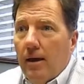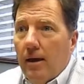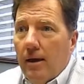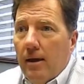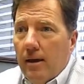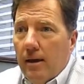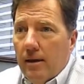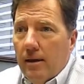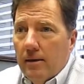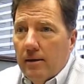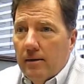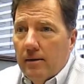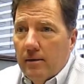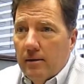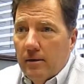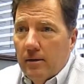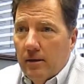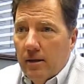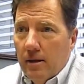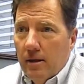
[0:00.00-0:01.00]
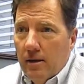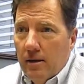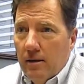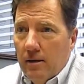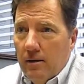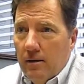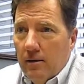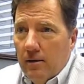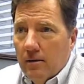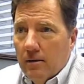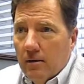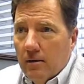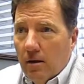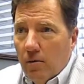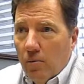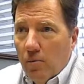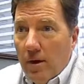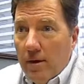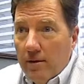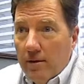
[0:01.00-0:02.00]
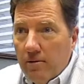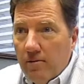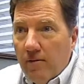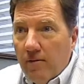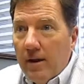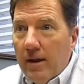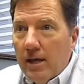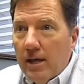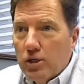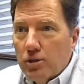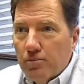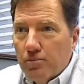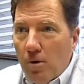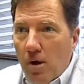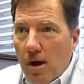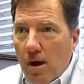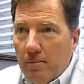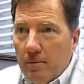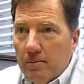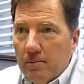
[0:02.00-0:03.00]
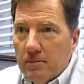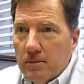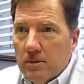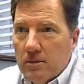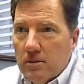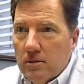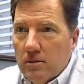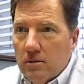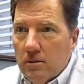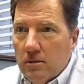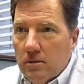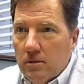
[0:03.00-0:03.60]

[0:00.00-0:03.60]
and they ran into financial problems